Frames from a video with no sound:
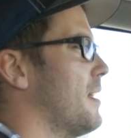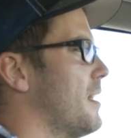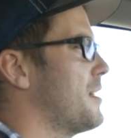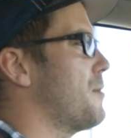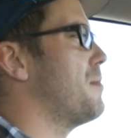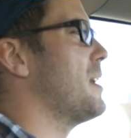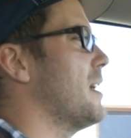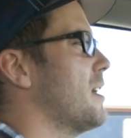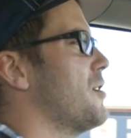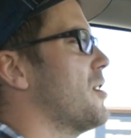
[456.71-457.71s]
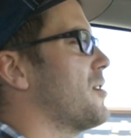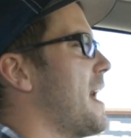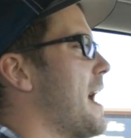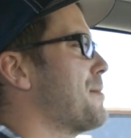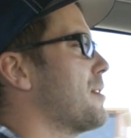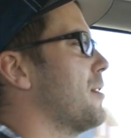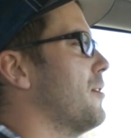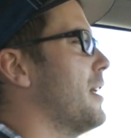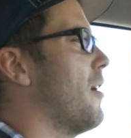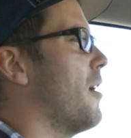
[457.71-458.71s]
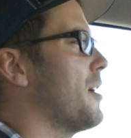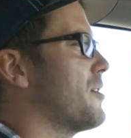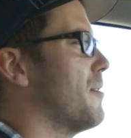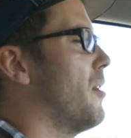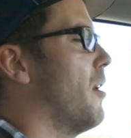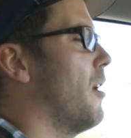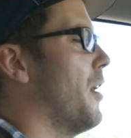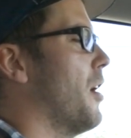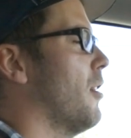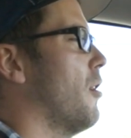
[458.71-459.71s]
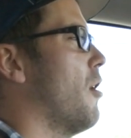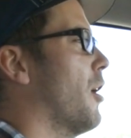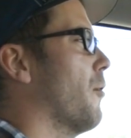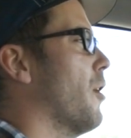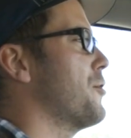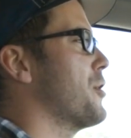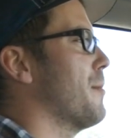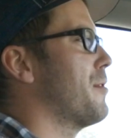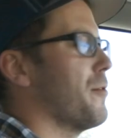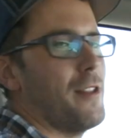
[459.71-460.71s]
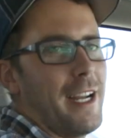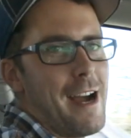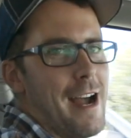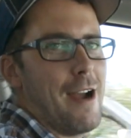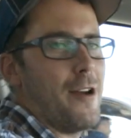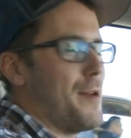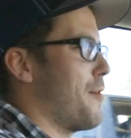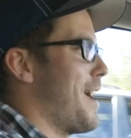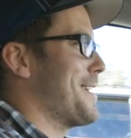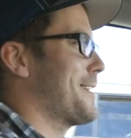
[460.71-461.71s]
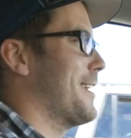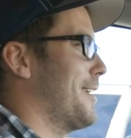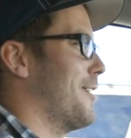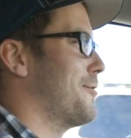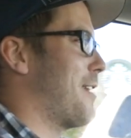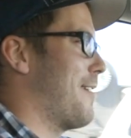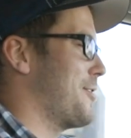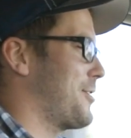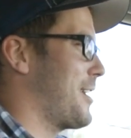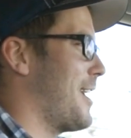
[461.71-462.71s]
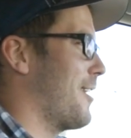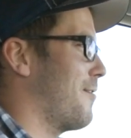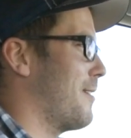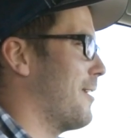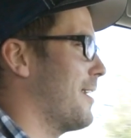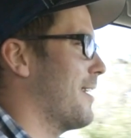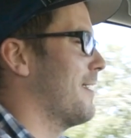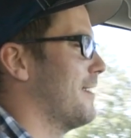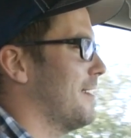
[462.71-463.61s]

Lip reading: This would be just absolutely awesome on a long road trip through like Iowa, Nebraska, you know, driving to Chicago from out here.